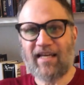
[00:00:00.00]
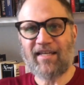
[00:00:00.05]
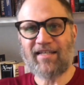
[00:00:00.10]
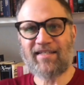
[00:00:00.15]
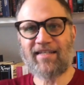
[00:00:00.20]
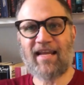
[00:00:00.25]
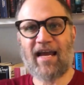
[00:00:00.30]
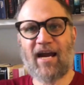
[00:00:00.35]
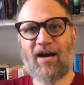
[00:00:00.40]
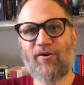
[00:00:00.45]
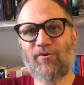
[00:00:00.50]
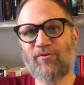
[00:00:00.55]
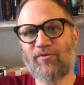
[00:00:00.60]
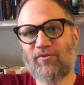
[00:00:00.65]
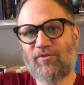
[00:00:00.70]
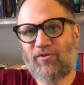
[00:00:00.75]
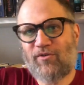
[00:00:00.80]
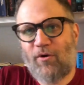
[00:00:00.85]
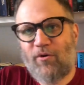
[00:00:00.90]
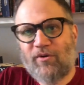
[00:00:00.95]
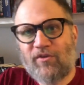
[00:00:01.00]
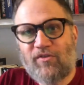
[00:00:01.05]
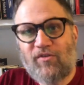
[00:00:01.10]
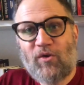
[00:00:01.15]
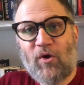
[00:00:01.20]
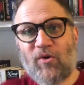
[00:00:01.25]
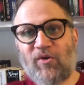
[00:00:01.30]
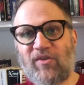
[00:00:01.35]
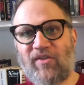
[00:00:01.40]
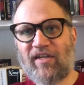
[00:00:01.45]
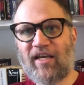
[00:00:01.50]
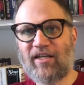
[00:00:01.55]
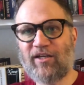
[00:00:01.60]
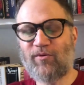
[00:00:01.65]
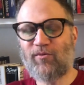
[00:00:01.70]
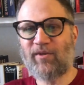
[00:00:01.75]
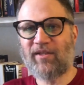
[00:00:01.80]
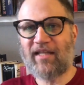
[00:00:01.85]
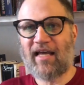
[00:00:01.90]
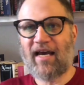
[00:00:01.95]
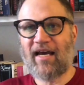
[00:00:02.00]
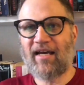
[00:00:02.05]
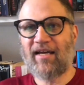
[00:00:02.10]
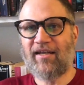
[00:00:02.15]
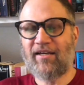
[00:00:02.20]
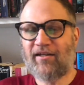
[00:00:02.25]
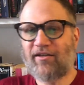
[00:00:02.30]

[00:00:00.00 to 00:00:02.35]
is now so associated with that,